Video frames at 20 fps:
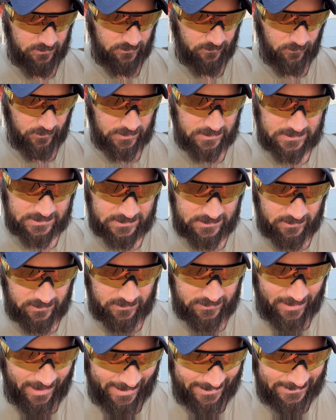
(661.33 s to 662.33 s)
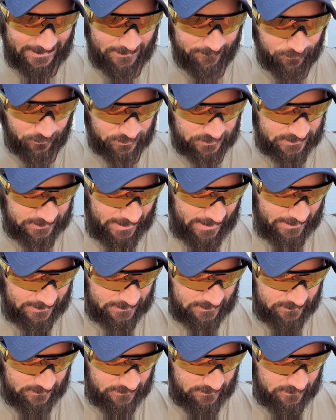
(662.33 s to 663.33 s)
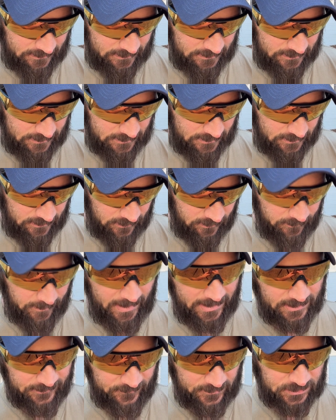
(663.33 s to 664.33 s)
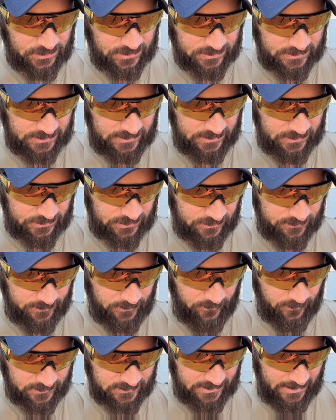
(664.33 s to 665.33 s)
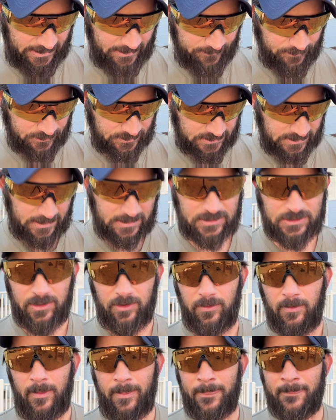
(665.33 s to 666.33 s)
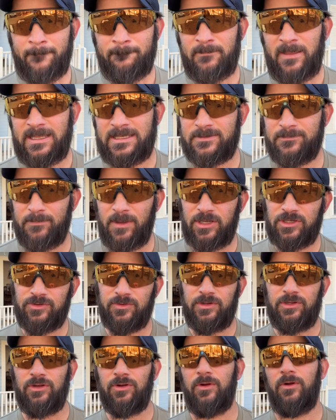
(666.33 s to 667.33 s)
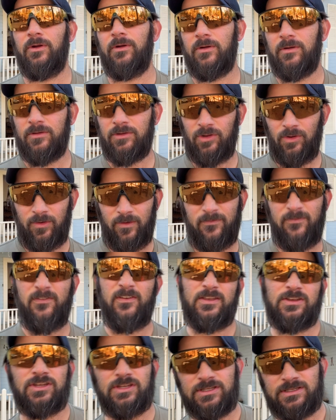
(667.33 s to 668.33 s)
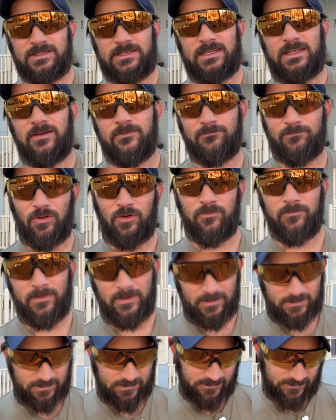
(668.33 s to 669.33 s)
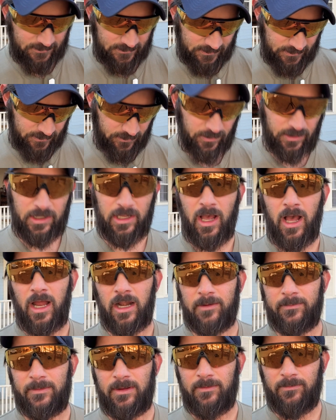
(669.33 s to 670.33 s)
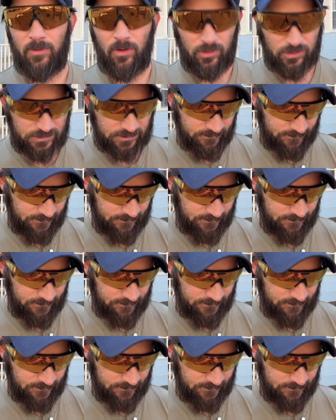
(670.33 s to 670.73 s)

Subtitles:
was 90%. Or my efficiency, excuse me, was 90%. So it's measuring your efficiency of movement or economy of motion,